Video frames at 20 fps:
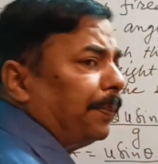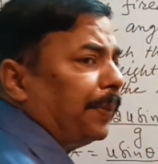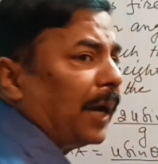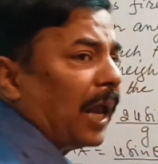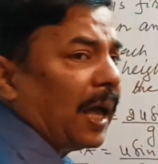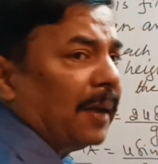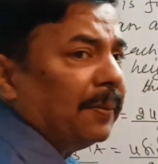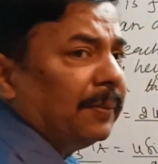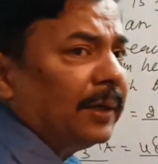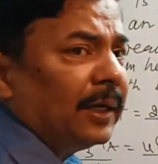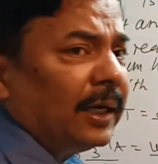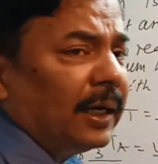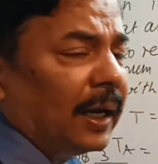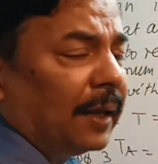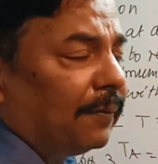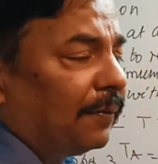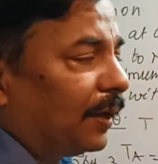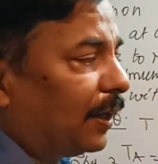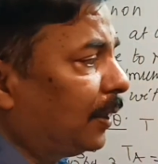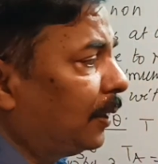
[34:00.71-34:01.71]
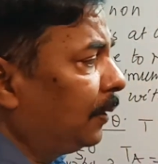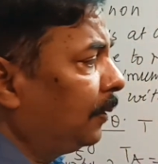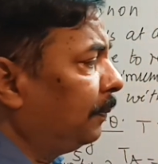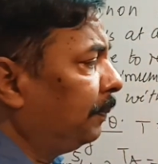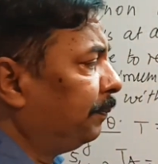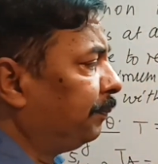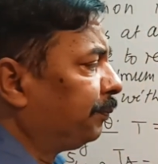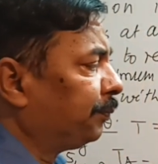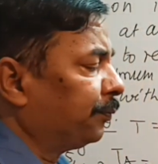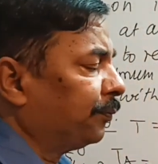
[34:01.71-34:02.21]
primary level,
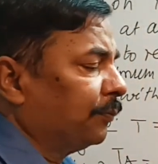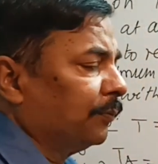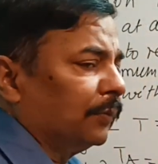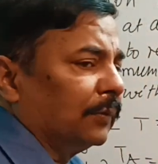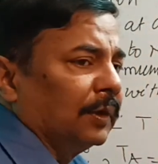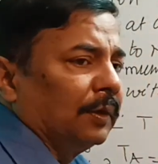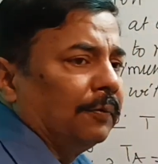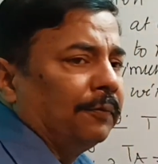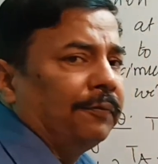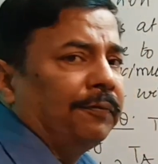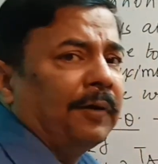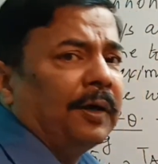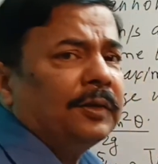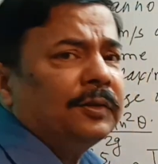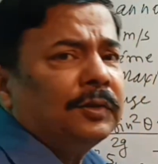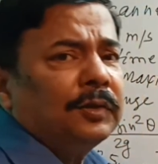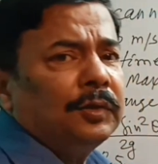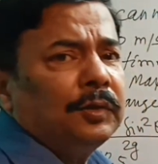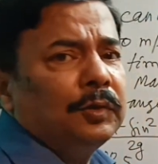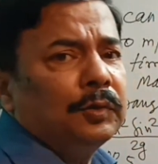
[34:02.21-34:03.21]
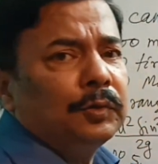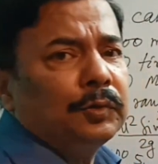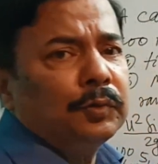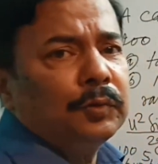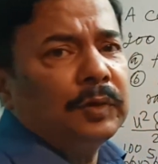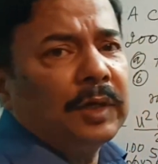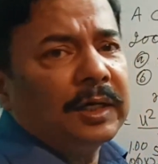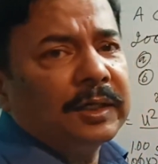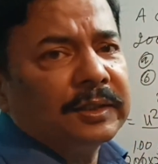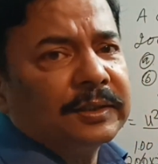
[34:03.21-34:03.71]
first you
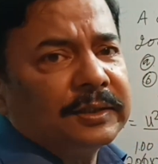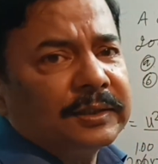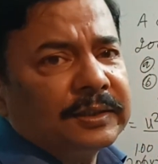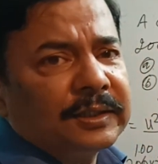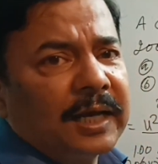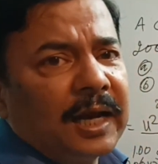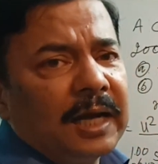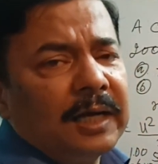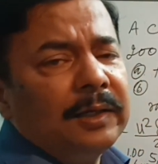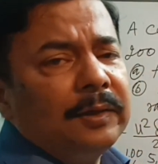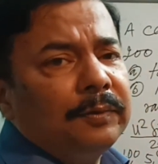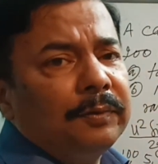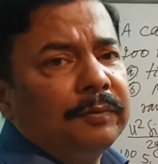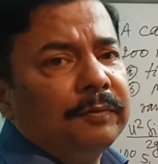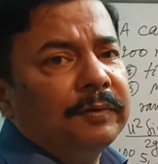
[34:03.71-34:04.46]
should understand